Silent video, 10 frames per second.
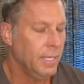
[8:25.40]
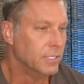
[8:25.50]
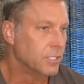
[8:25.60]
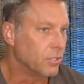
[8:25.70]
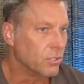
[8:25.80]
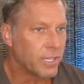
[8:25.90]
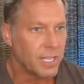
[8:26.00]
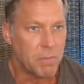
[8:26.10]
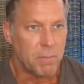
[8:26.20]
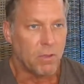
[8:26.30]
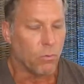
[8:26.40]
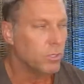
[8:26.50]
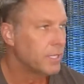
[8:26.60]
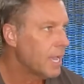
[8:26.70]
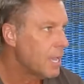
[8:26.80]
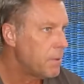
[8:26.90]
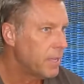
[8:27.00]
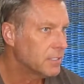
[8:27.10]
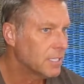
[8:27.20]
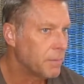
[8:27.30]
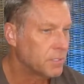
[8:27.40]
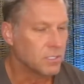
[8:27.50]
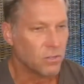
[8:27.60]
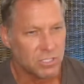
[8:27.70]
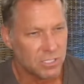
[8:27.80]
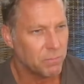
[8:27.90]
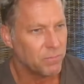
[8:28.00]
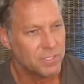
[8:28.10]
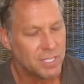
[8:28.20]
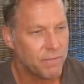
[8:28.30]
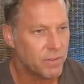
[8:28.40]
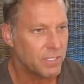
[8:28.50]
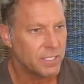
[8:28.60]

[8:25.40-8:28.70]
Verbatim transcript: listen, you're looking at maybe a really high paying assignments because there's some definite,